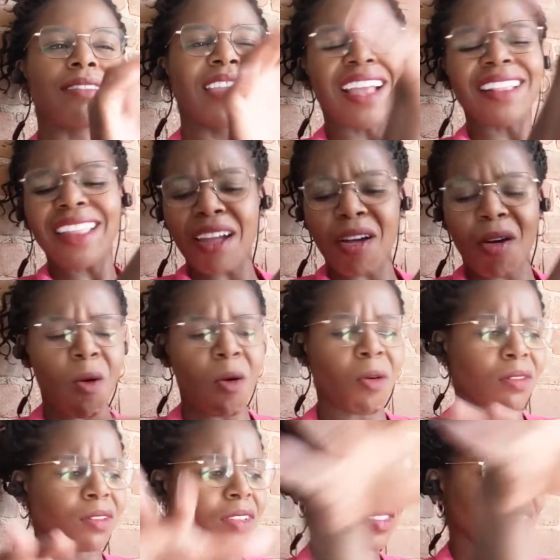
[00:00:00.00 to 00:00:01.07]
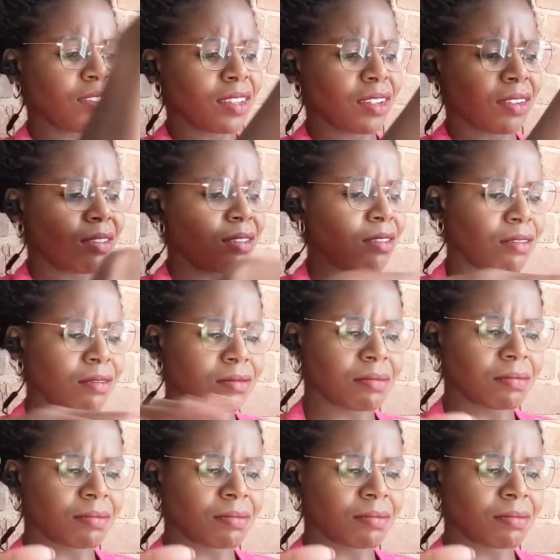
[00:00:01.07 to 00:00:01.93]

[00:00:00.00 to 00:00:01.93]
they had like a whole logistical